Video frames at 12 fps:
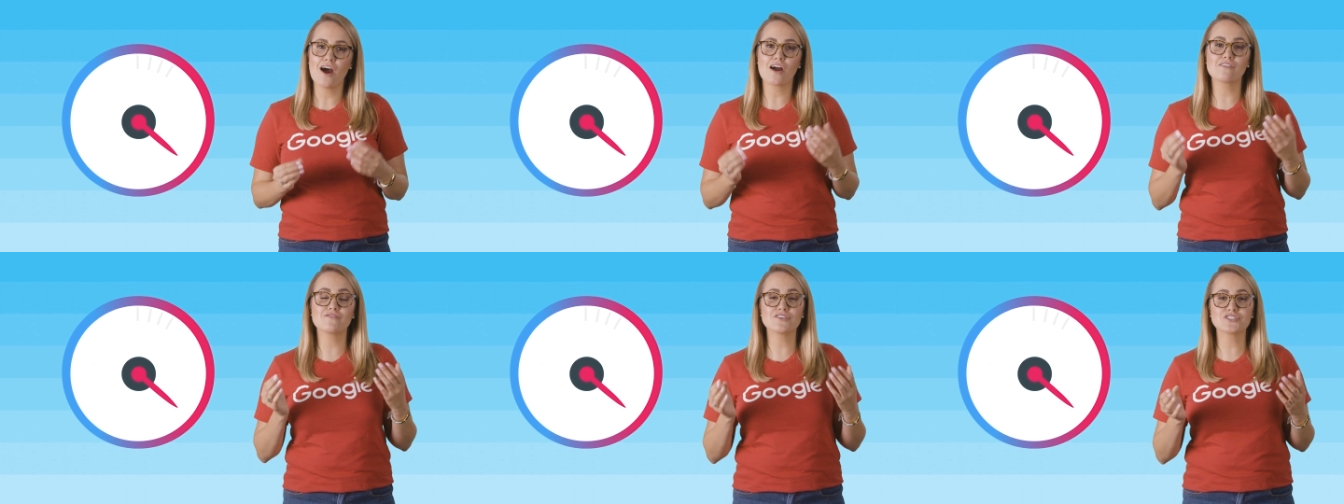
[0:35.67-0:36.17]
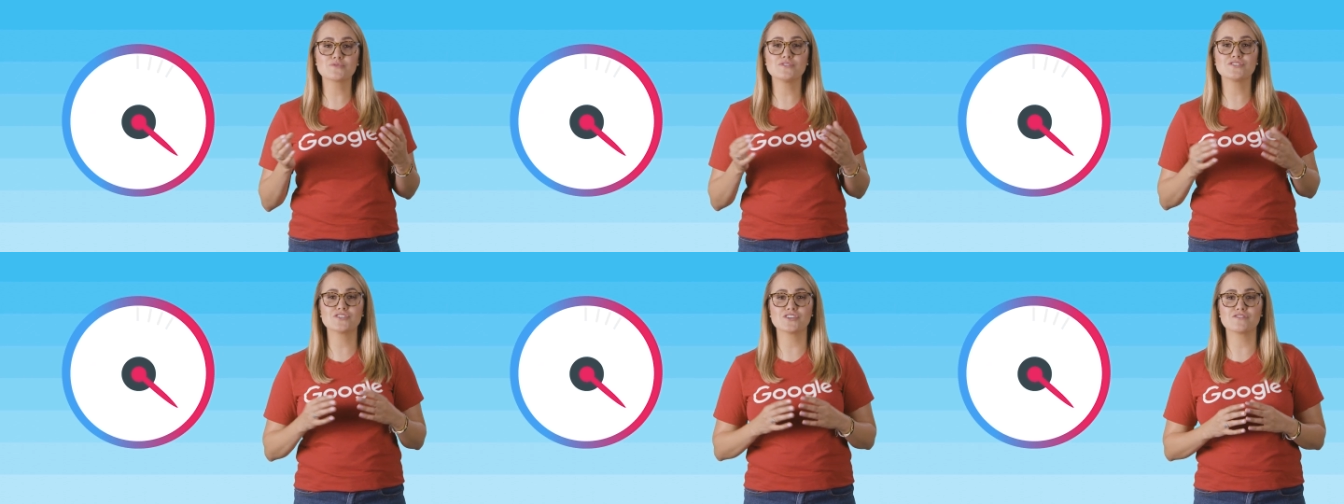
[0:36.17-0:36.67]
Our virtual
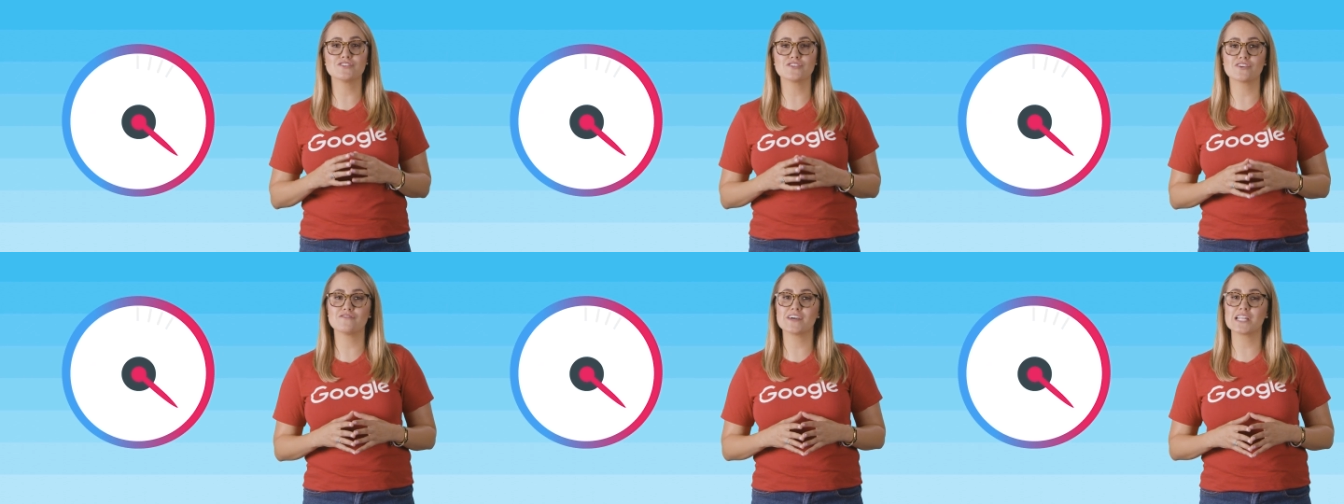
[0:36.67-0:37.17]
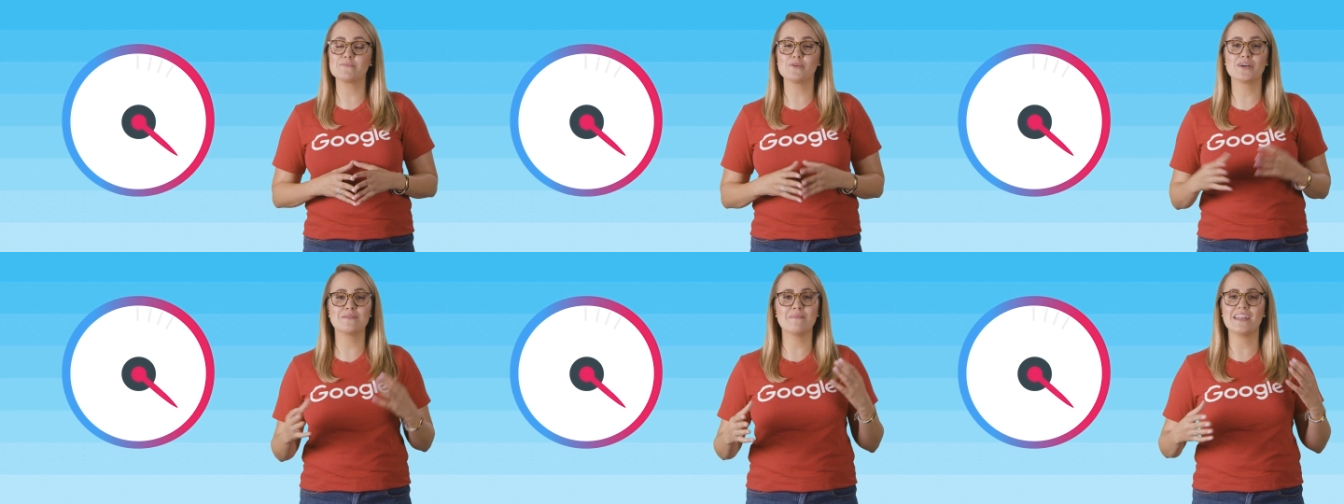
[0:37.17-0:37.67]
servers are
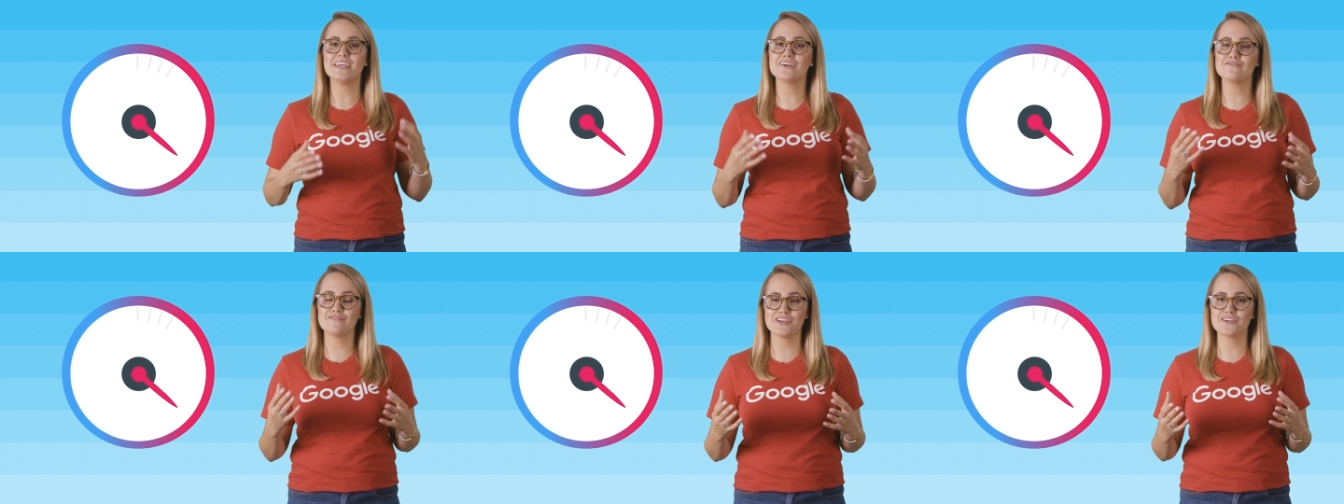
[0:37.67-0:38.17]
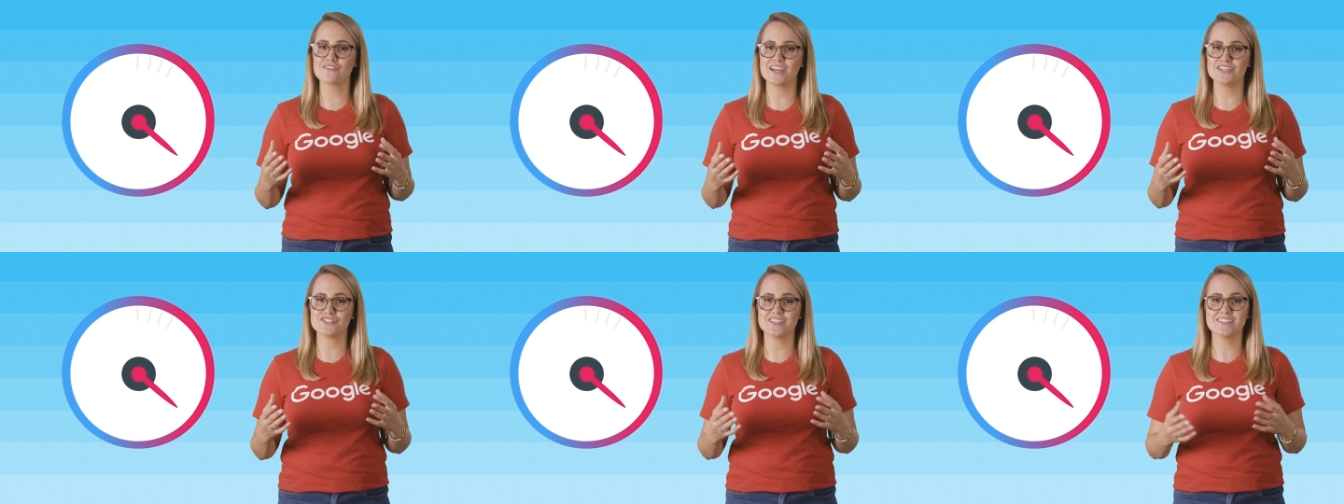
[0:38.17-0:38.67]
available in many
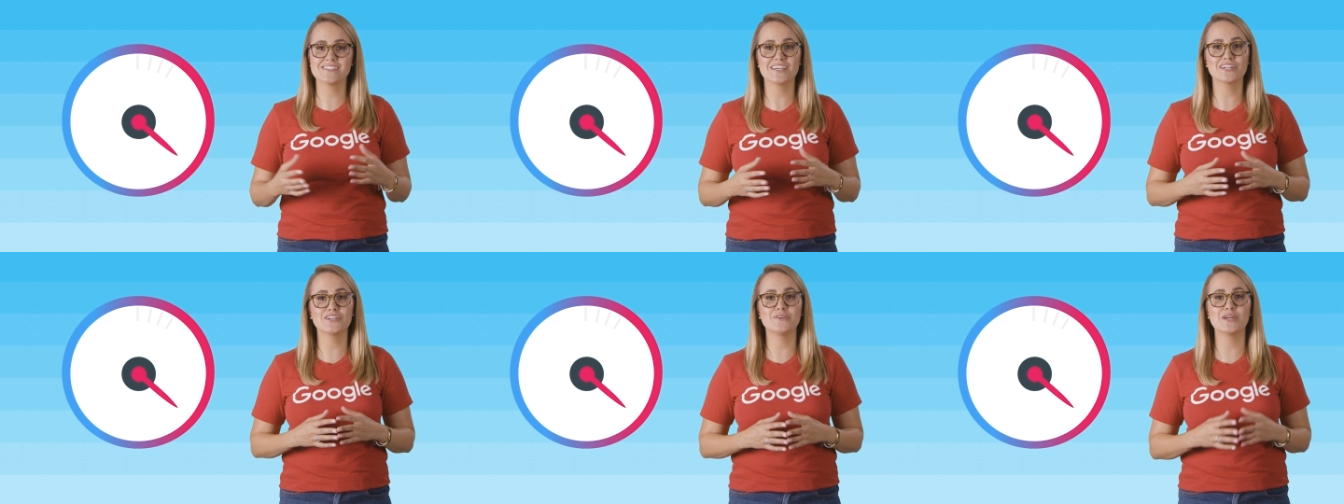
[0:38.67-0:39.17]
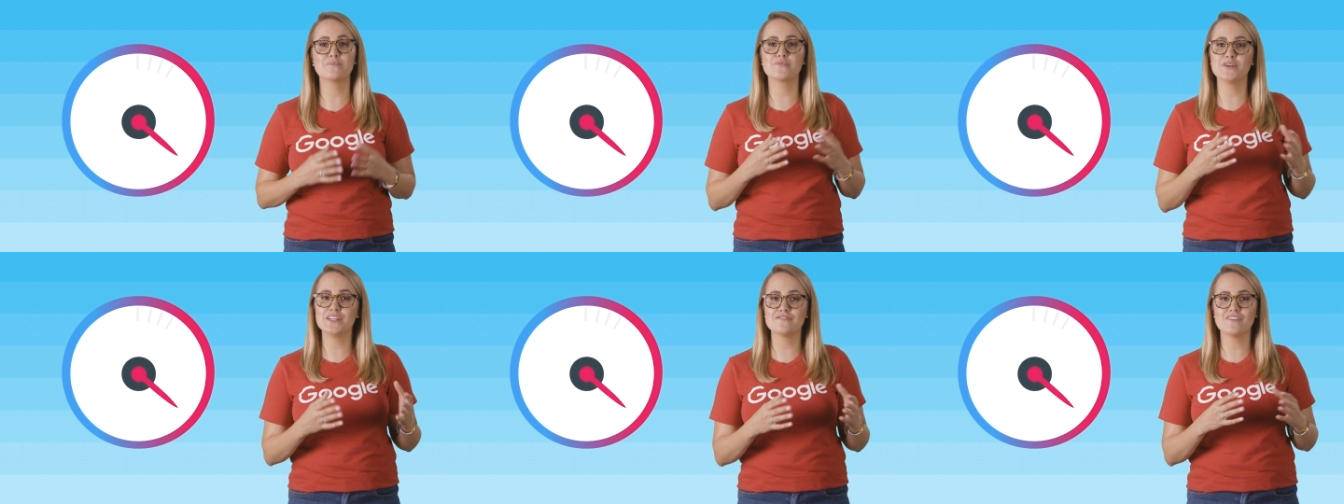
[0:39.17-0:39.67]
configurations, including
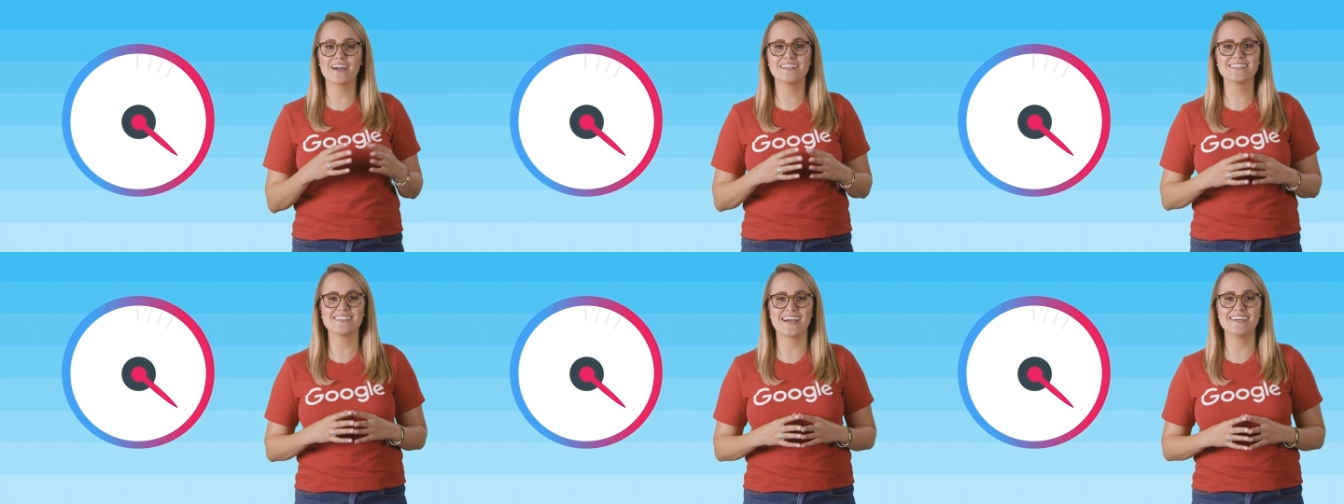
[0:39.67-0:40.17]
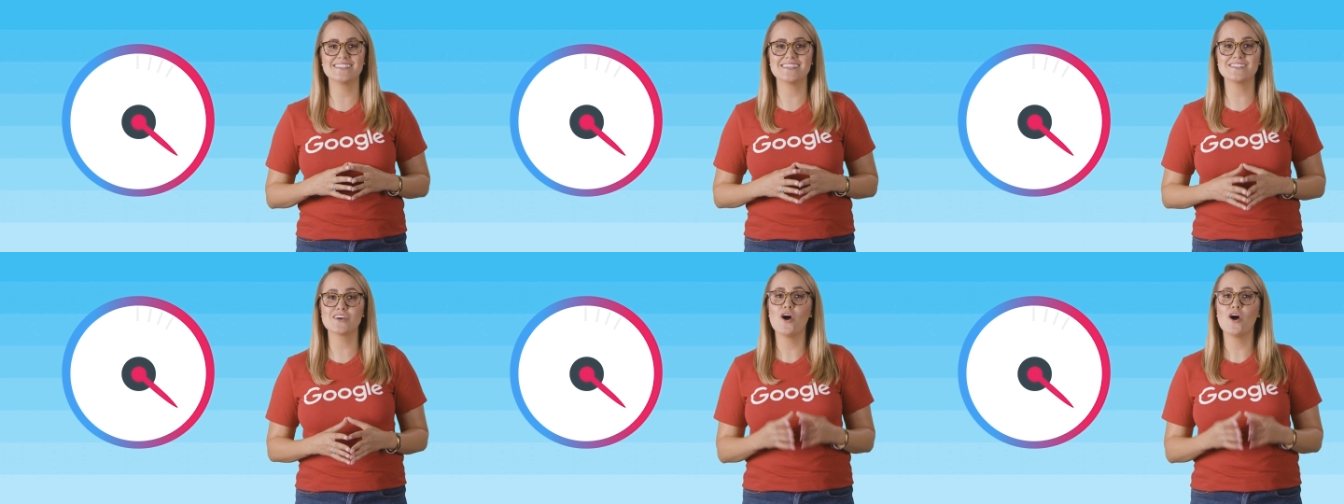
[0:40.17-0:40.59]
predefined sizes